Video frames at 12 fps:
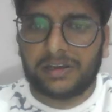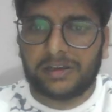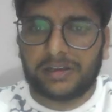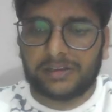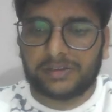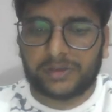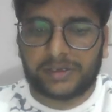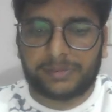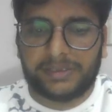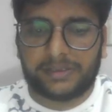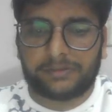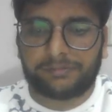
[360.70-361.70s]
so it
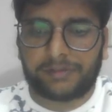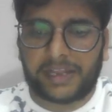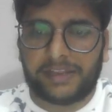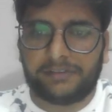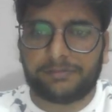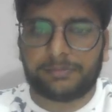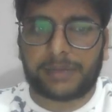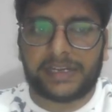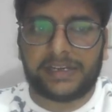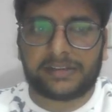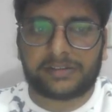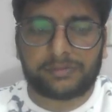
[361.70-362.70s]
means 5
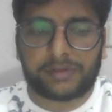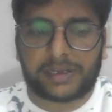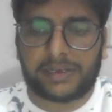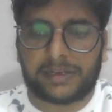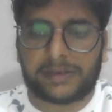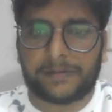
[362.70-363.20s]
minus 1,